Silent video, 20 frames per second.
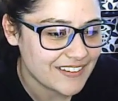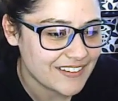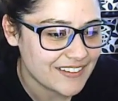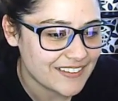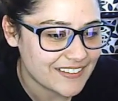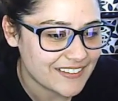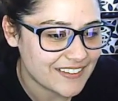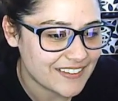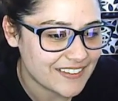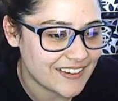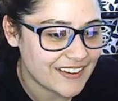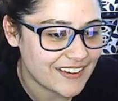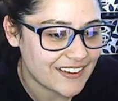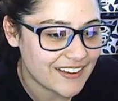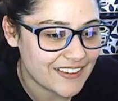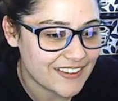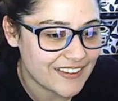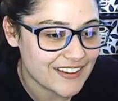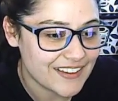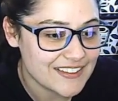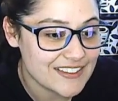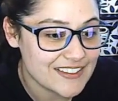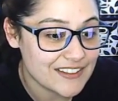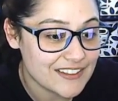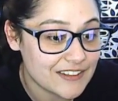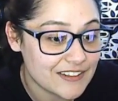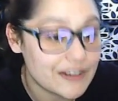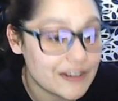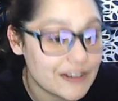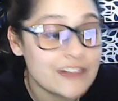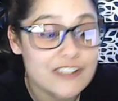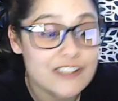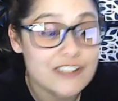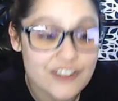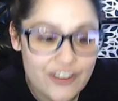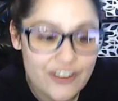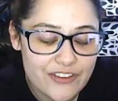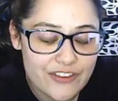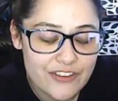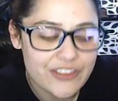Yeah, that's
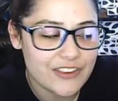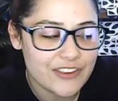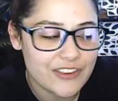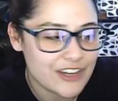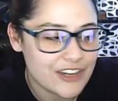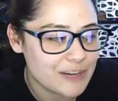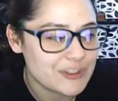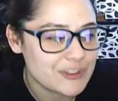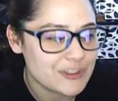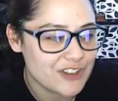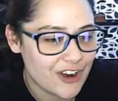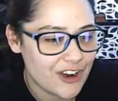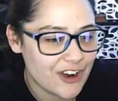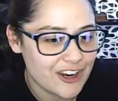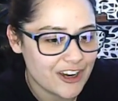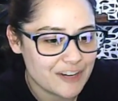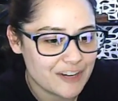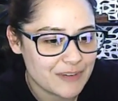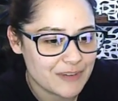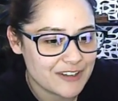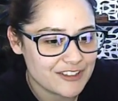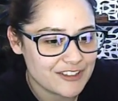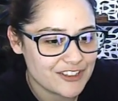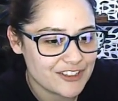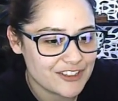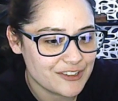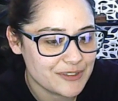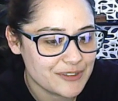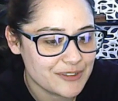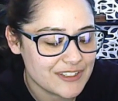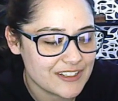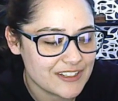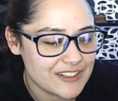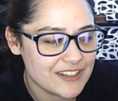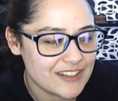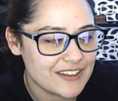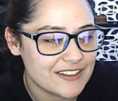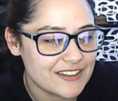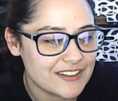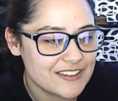another thing that I was talking about too. Is
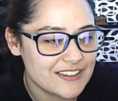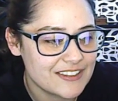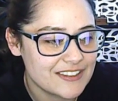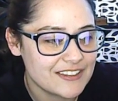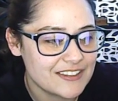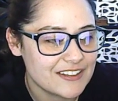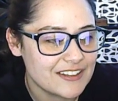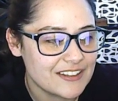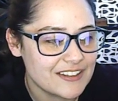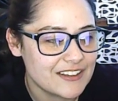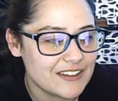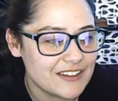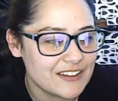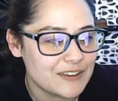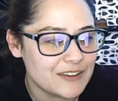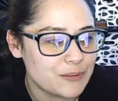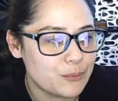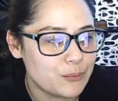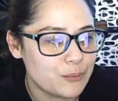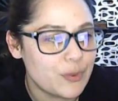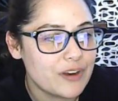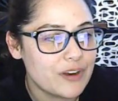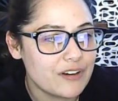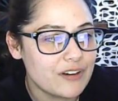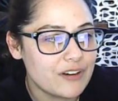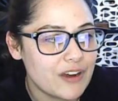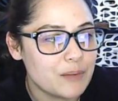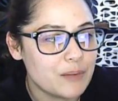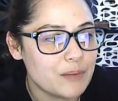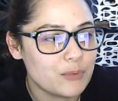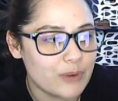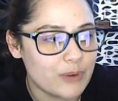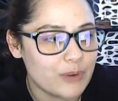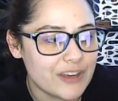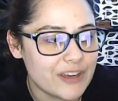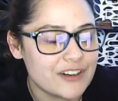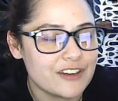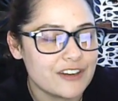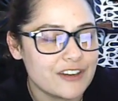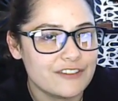like it's when I'm
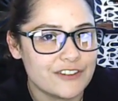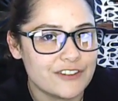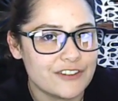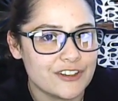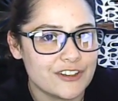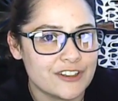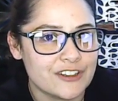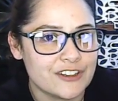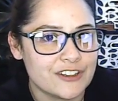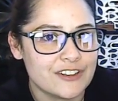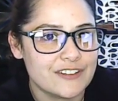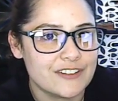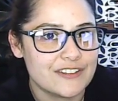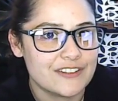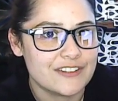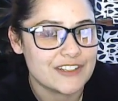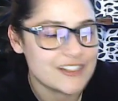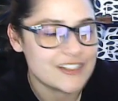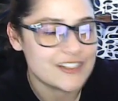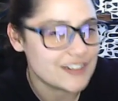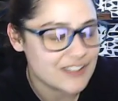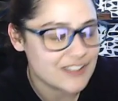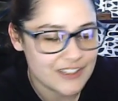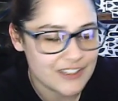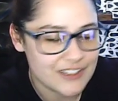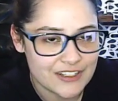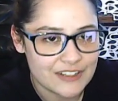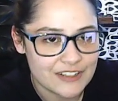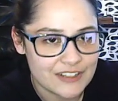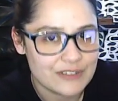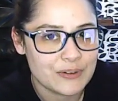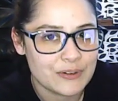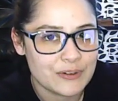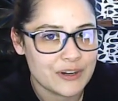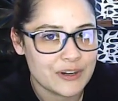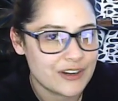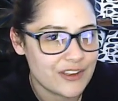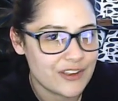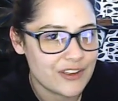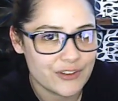writing for D&D or
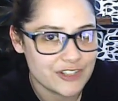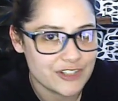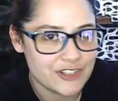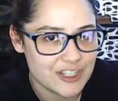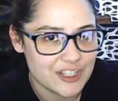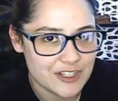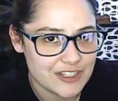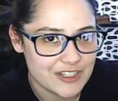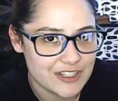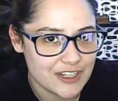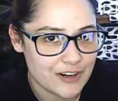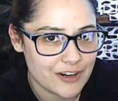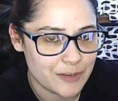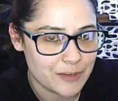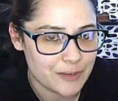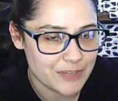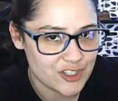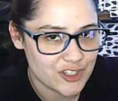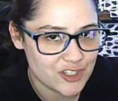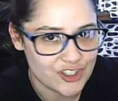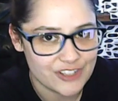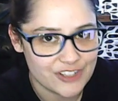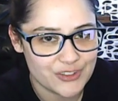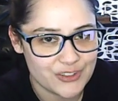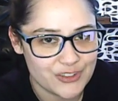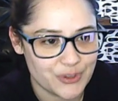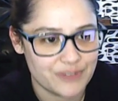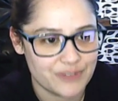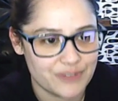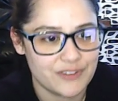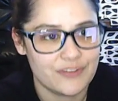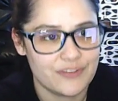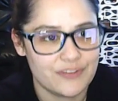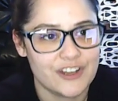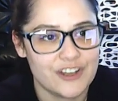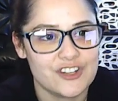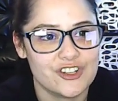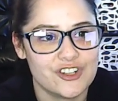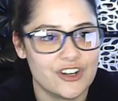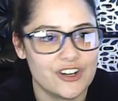any other TTRPG sort of
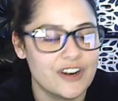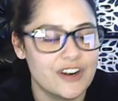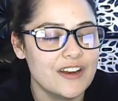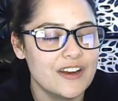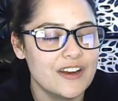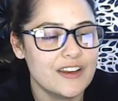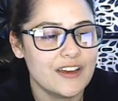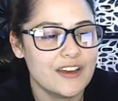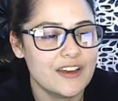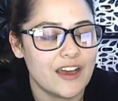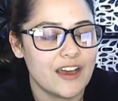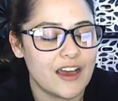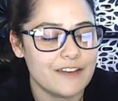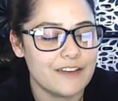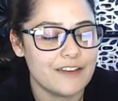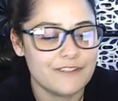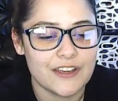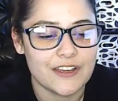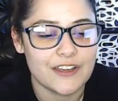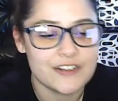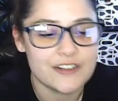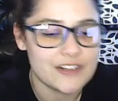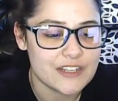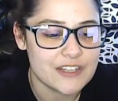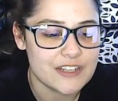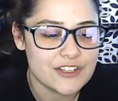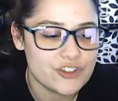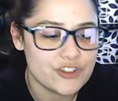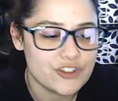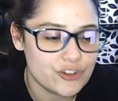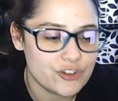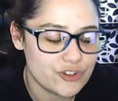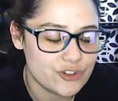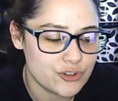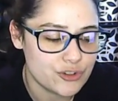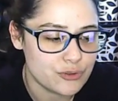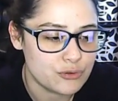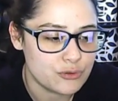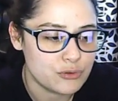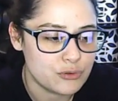adventure, I find it easier
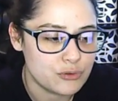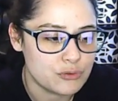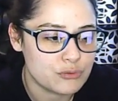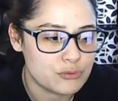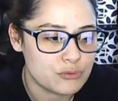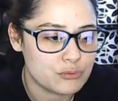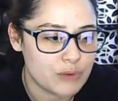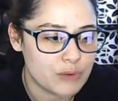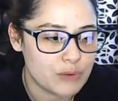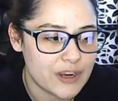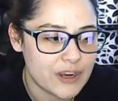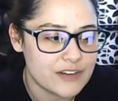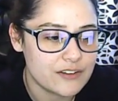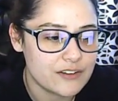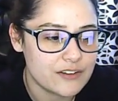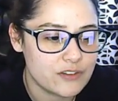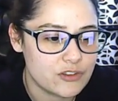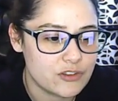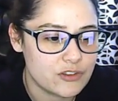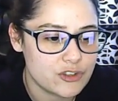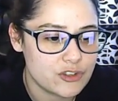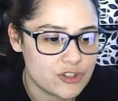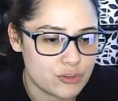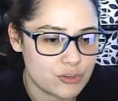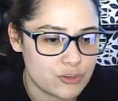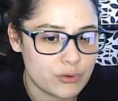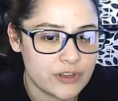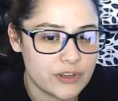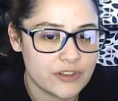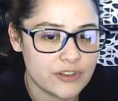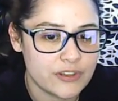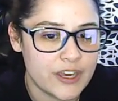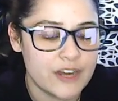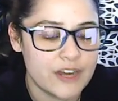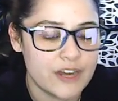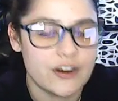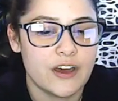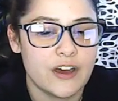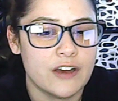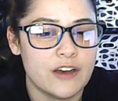to write the
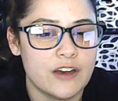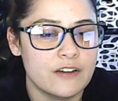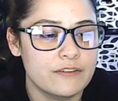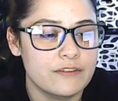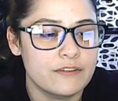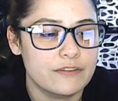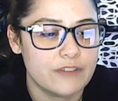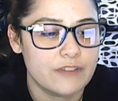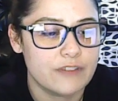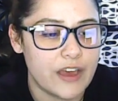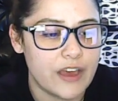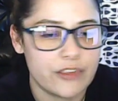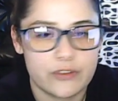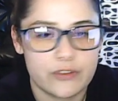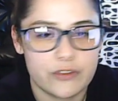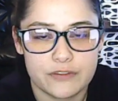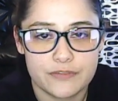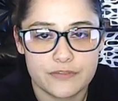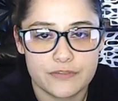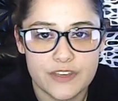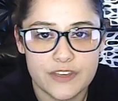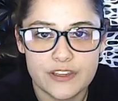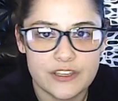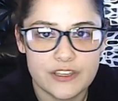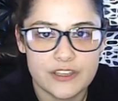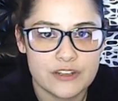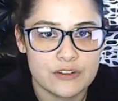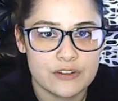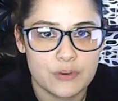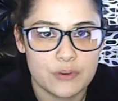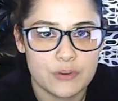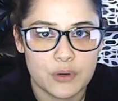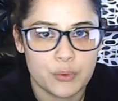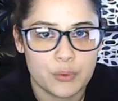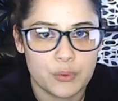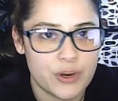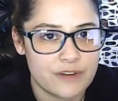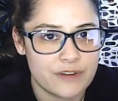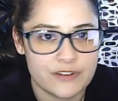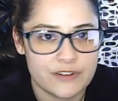storyline of either the villain or
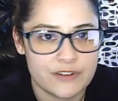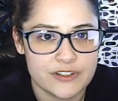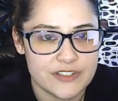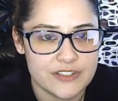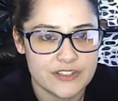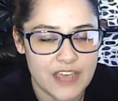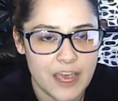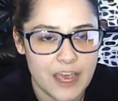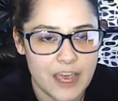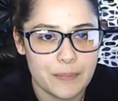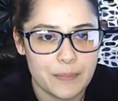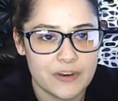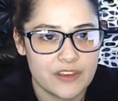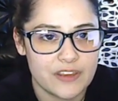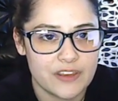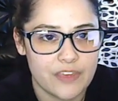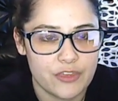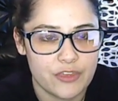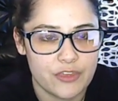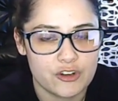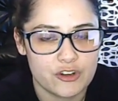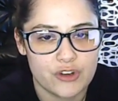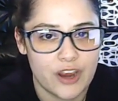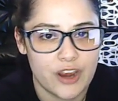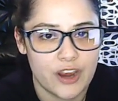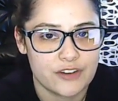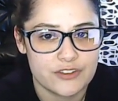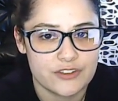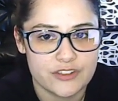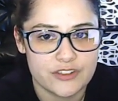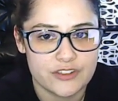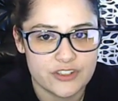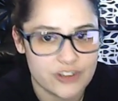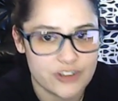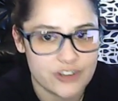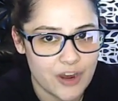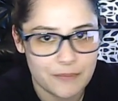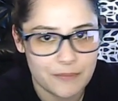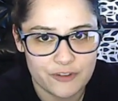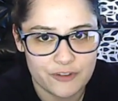whatever is happening that they're trying to
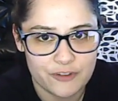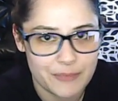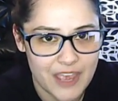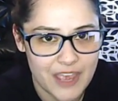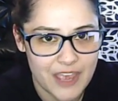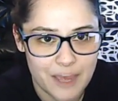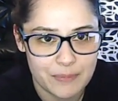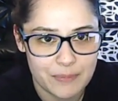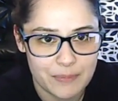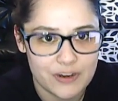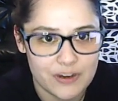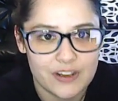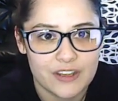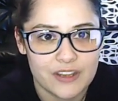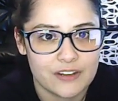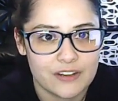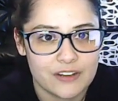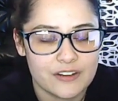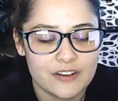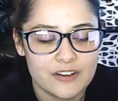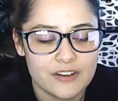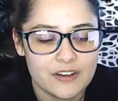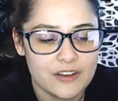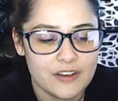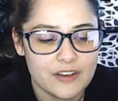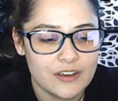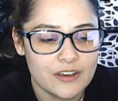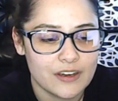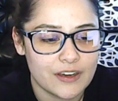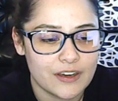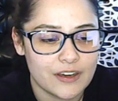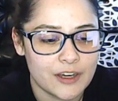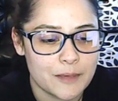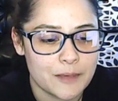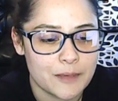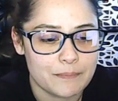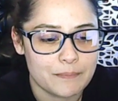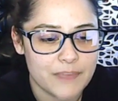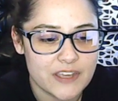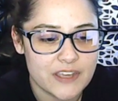stop from happening,
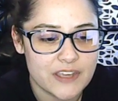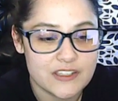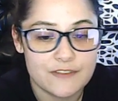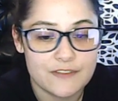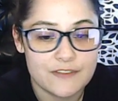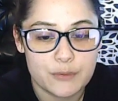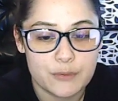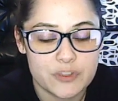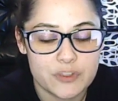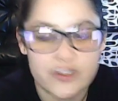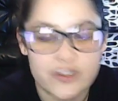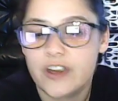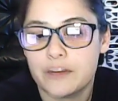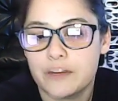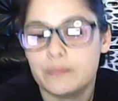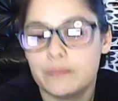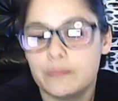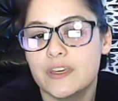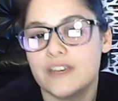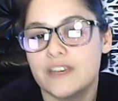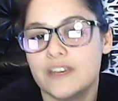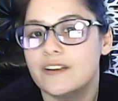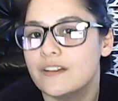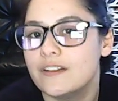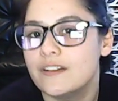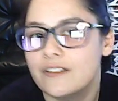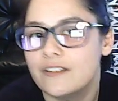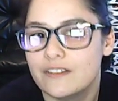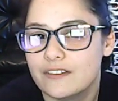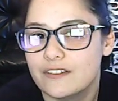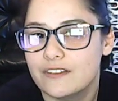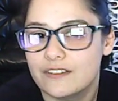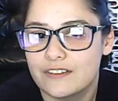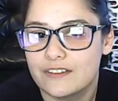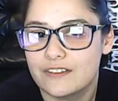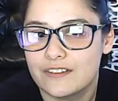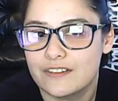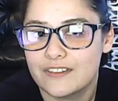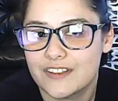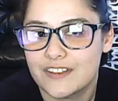as if it was unimpeded.
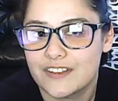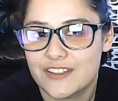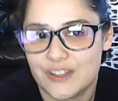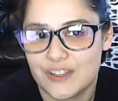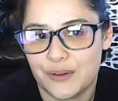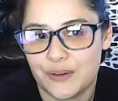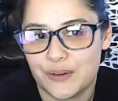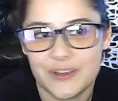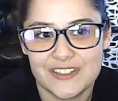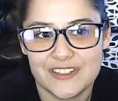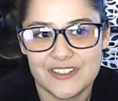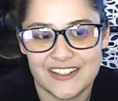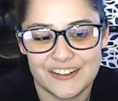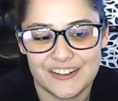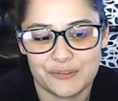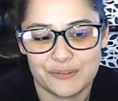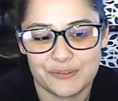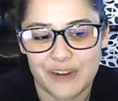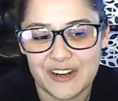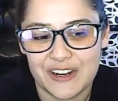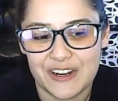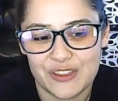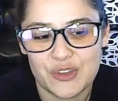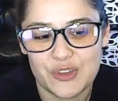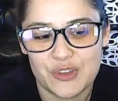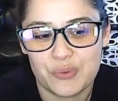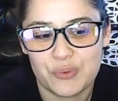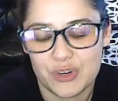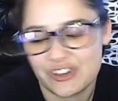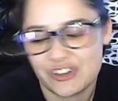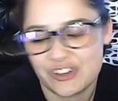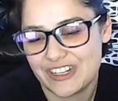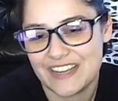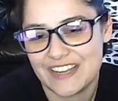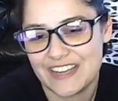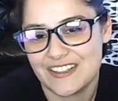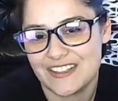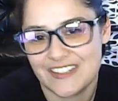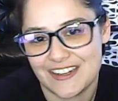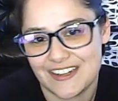So it's like writing the worst
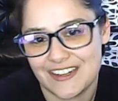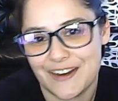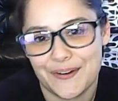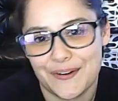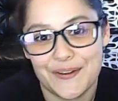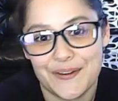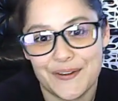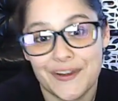case scenario.